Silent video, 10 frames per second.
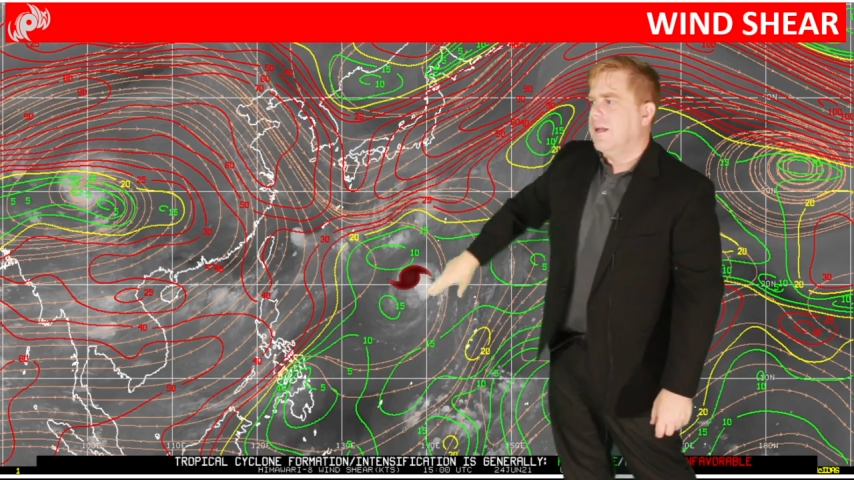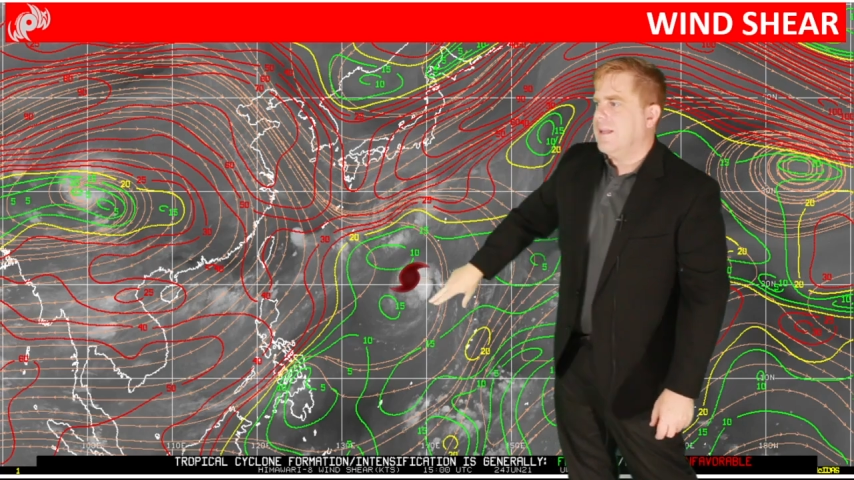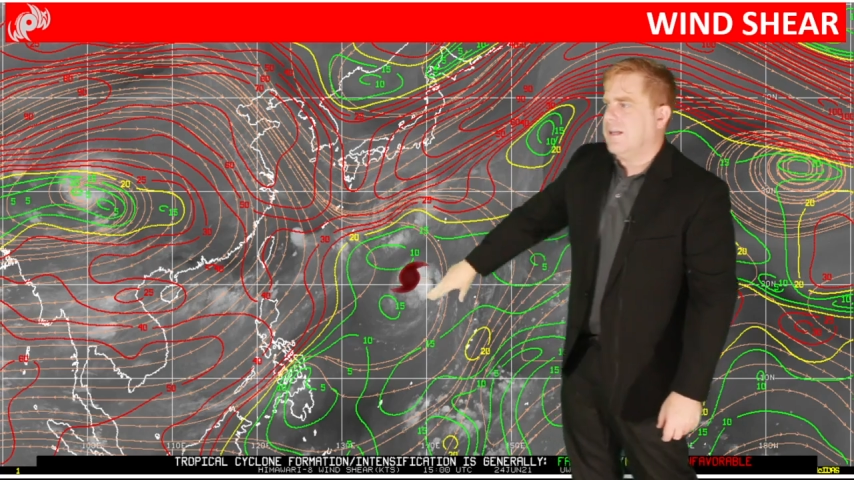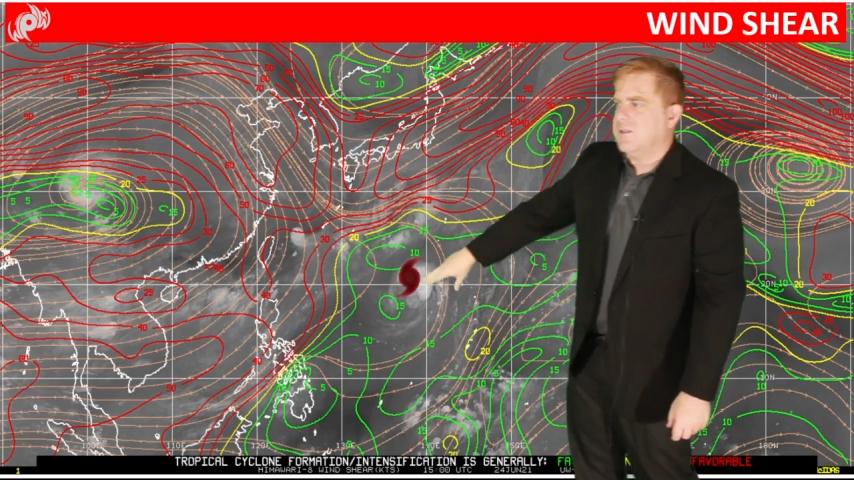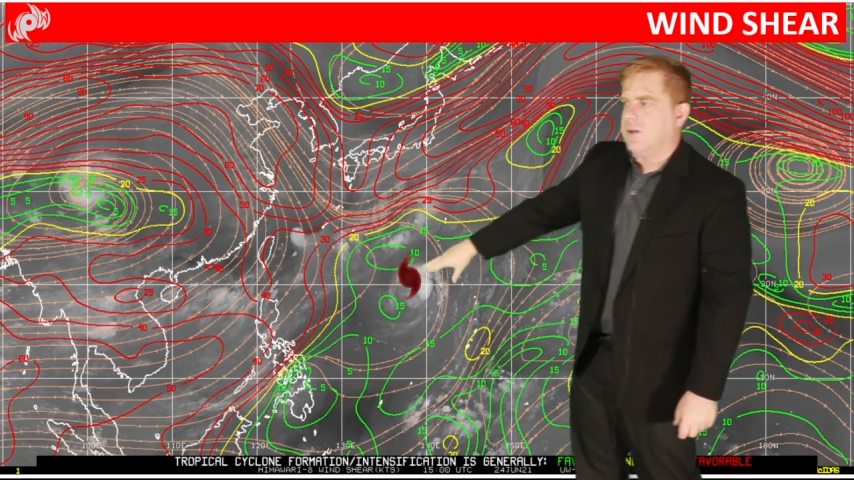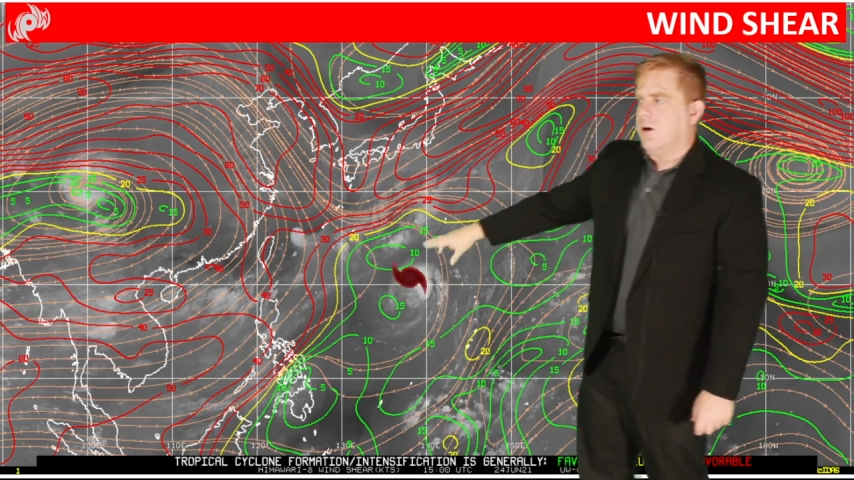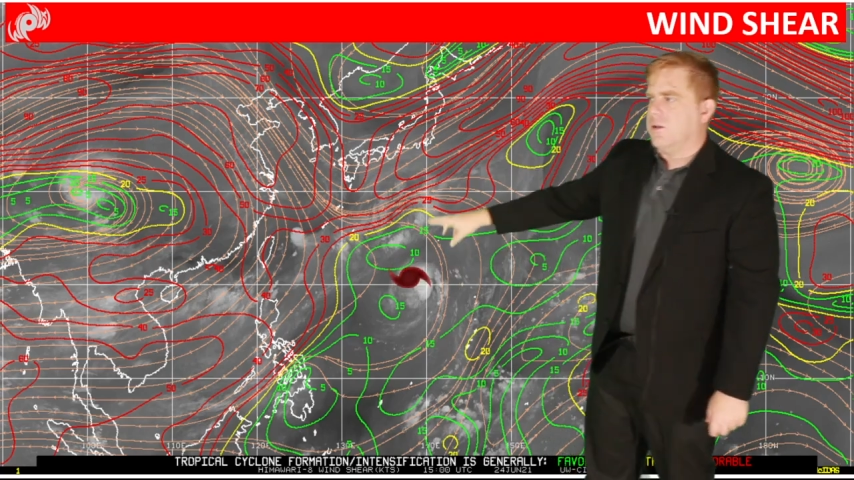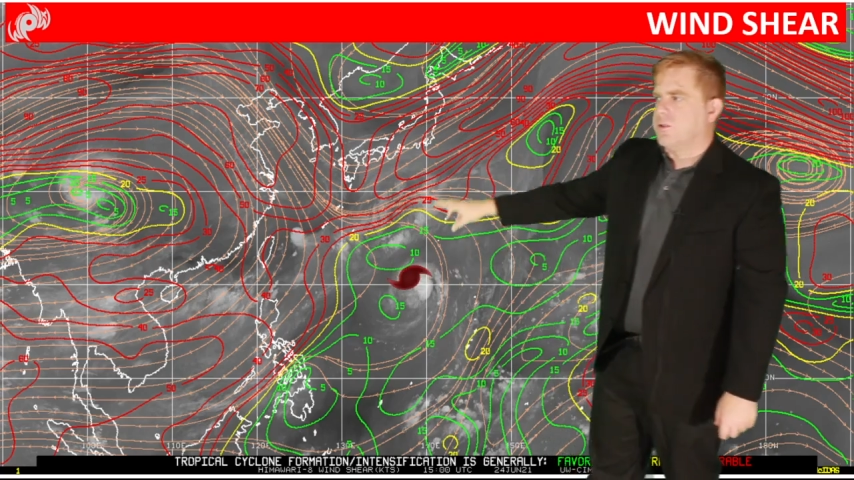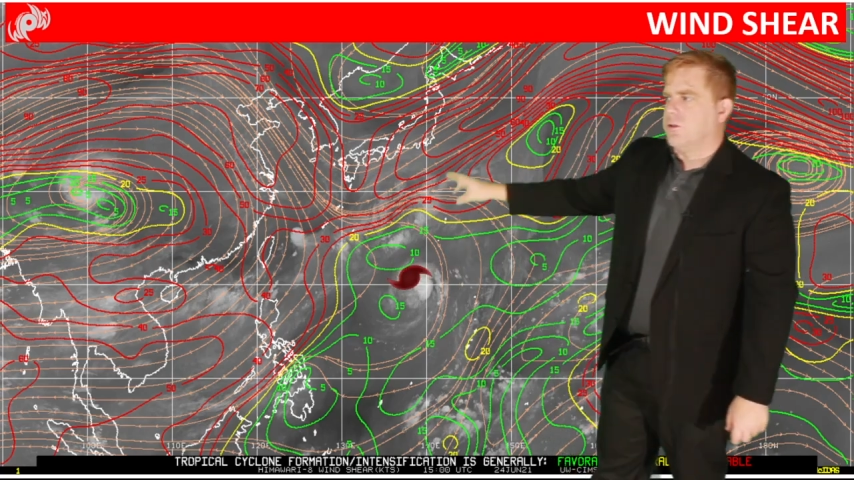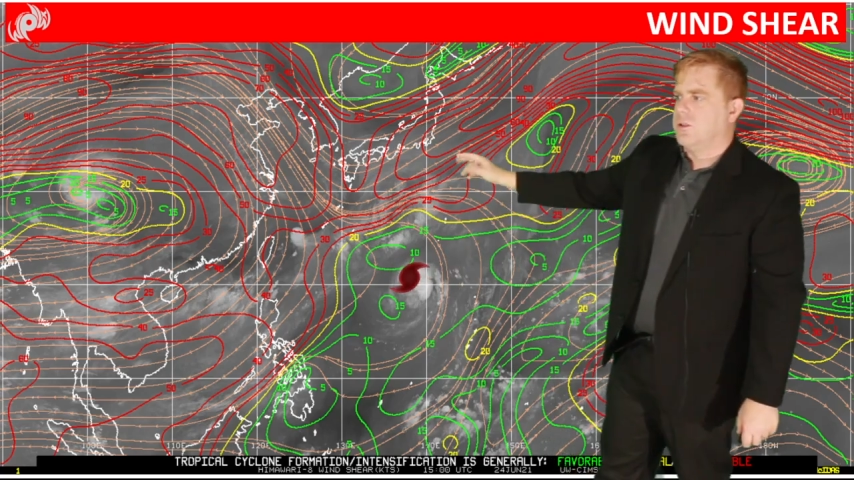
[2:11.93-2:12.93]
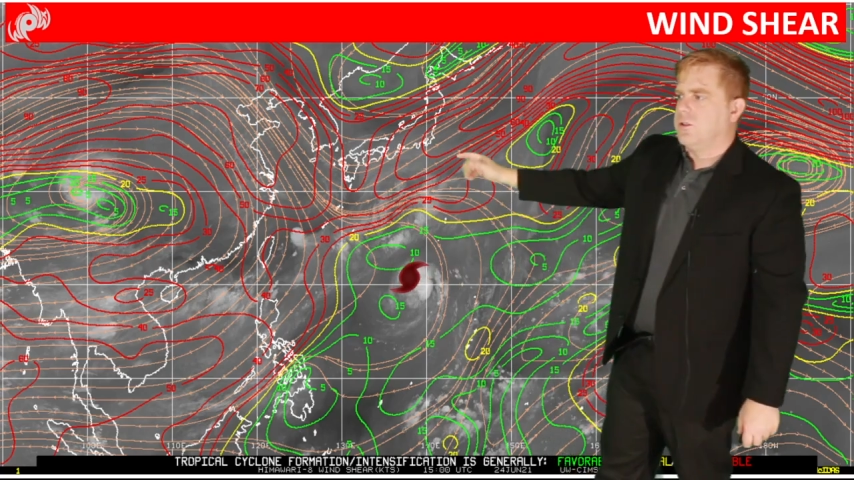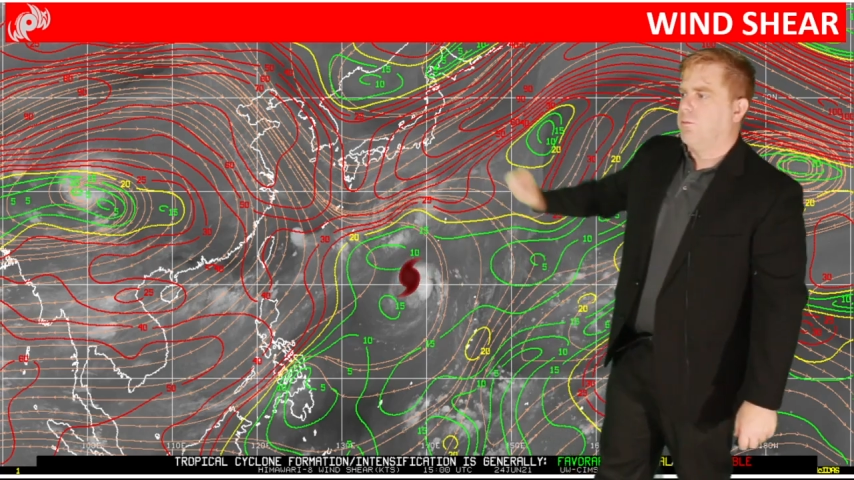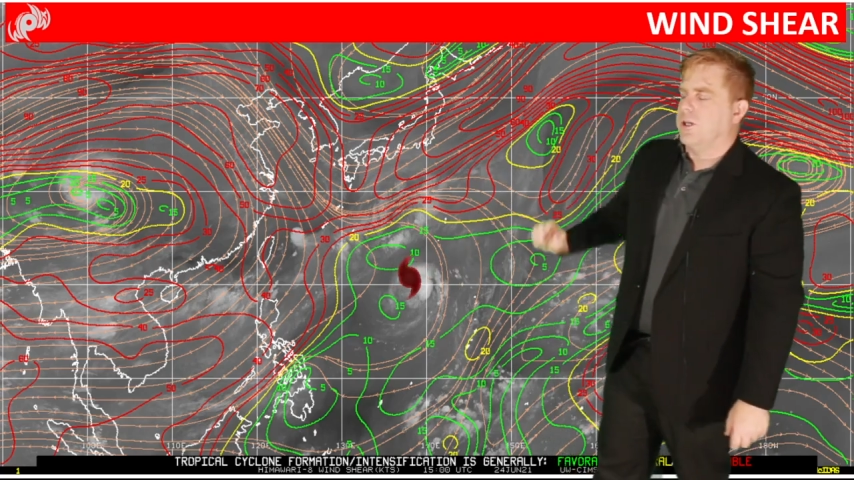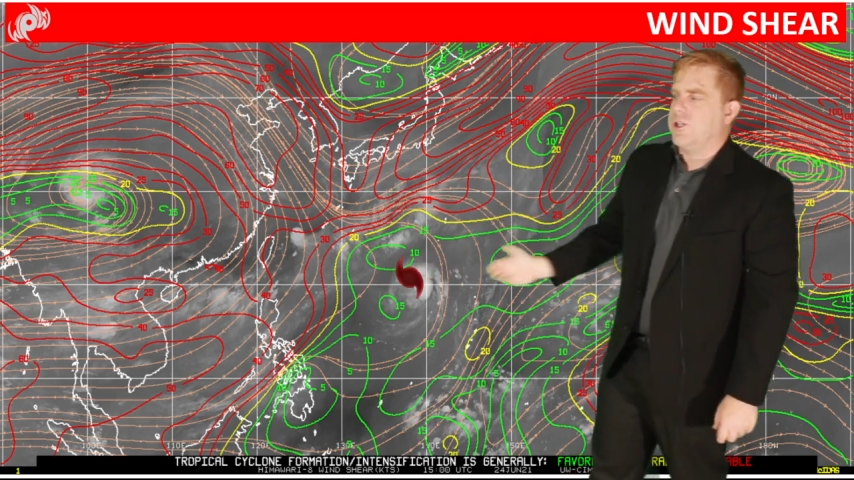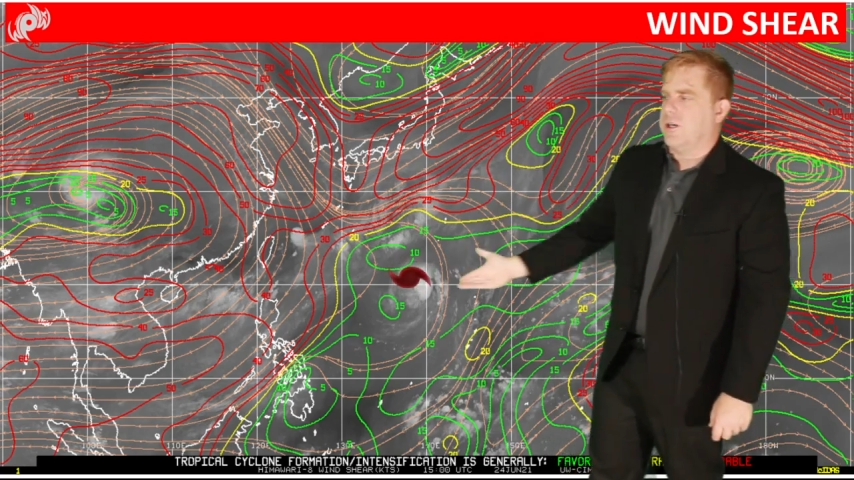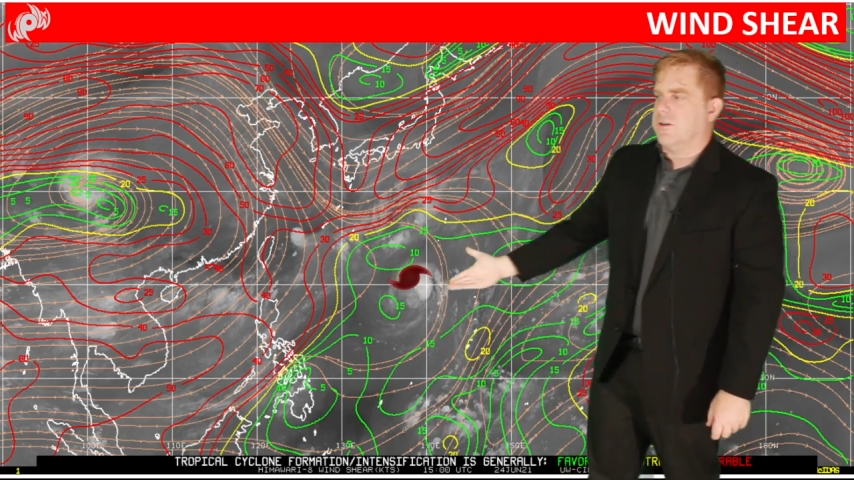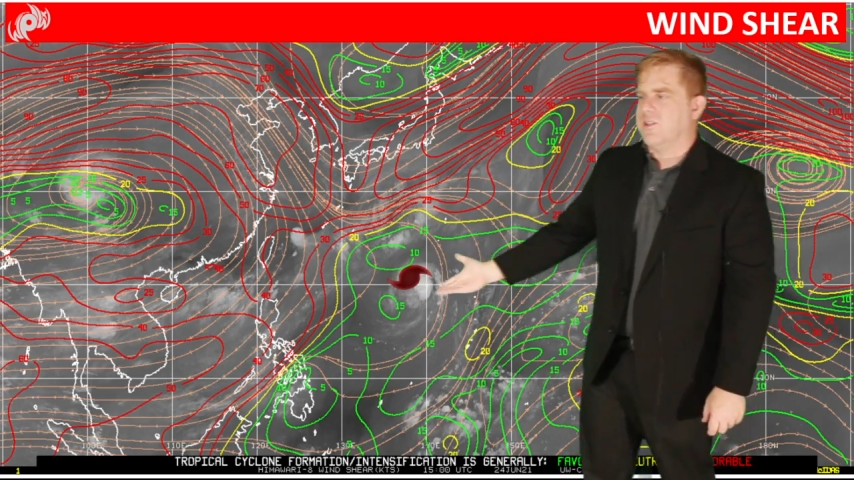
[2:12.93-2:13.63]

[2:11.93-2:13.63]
That is all sorts of wind shear.